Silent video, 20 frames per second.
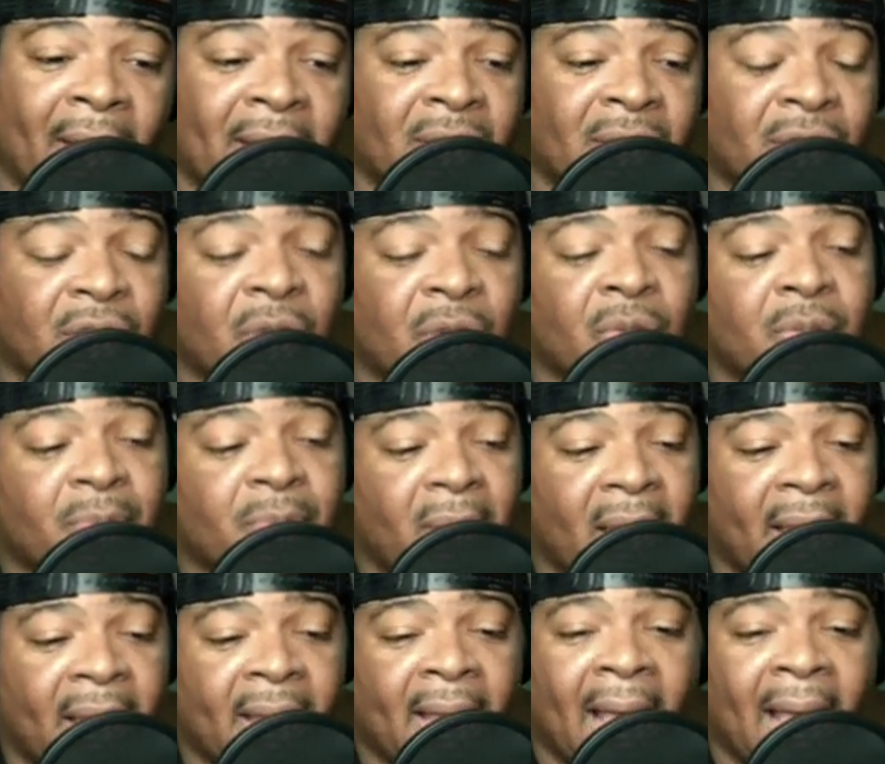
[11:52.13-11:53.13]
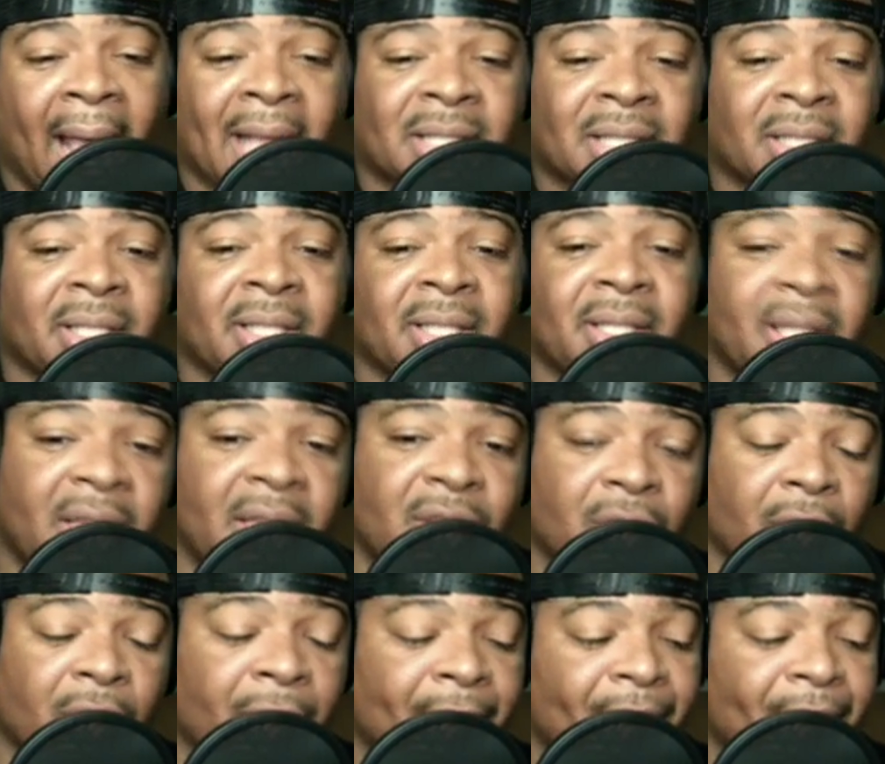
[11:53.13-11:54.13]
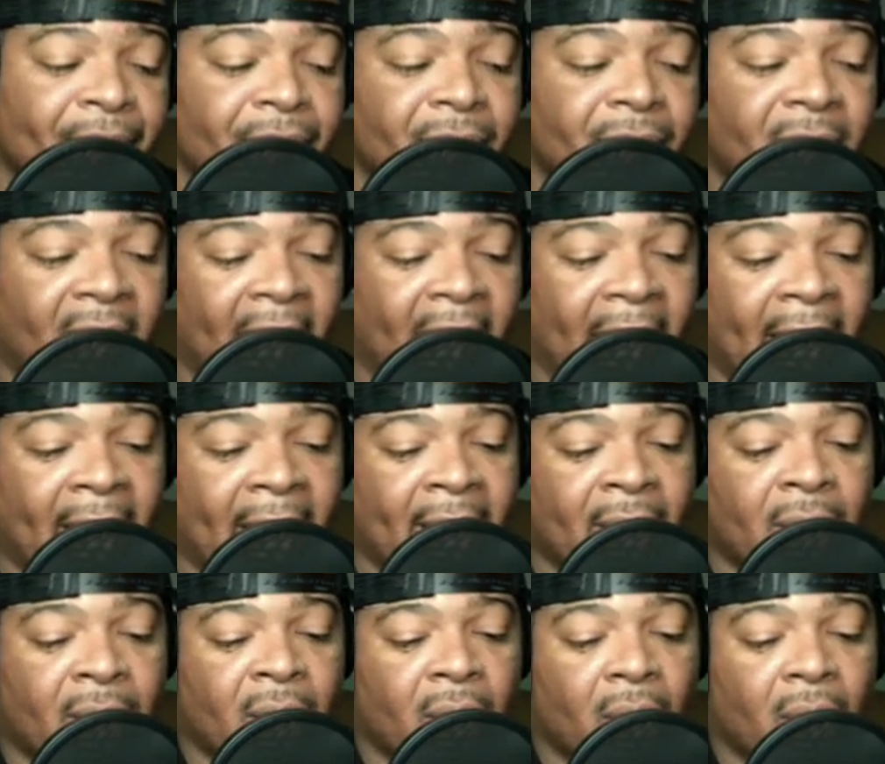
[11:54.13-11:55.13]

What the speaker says: So she was playing Ashley's teacher, and